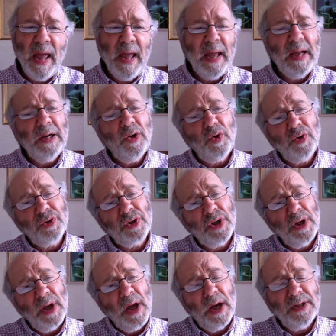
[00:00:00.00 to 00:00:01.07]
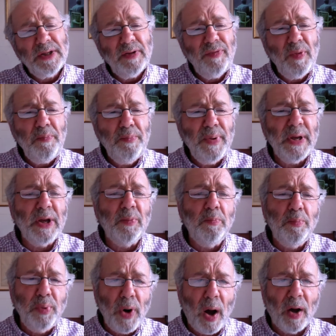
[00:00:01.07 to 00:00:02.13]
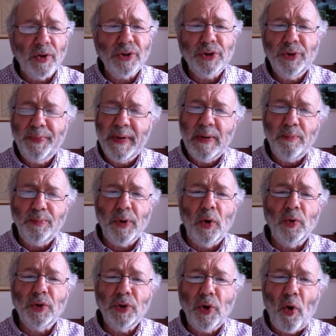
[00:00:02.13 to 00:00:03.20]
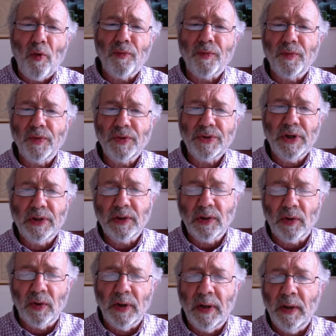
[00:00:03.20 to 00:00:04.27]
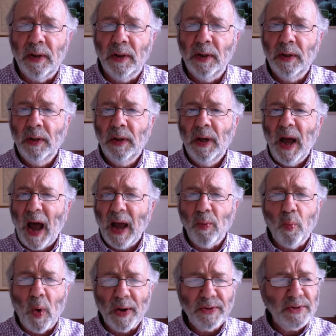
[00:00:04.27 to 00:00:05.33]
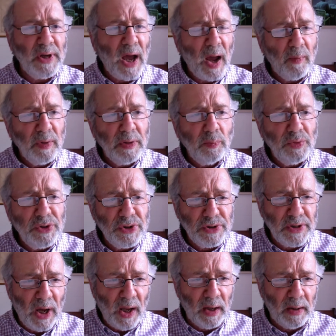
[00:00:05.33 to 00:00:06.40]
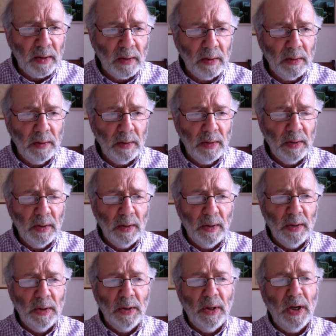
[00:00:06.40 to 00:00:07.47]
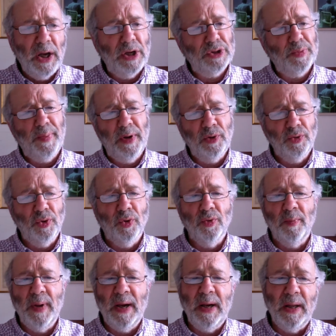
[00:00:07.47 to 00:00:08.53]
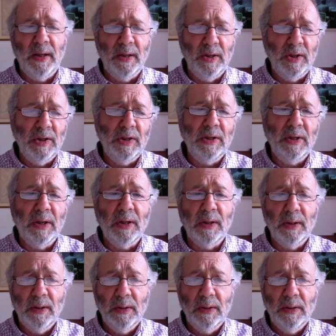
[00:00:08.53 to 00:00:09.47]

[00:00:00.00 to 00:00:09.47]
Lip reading: "It looks as if a big branch had been broken off," said Colin. "I wonder how it was done." "It's been done many a year,"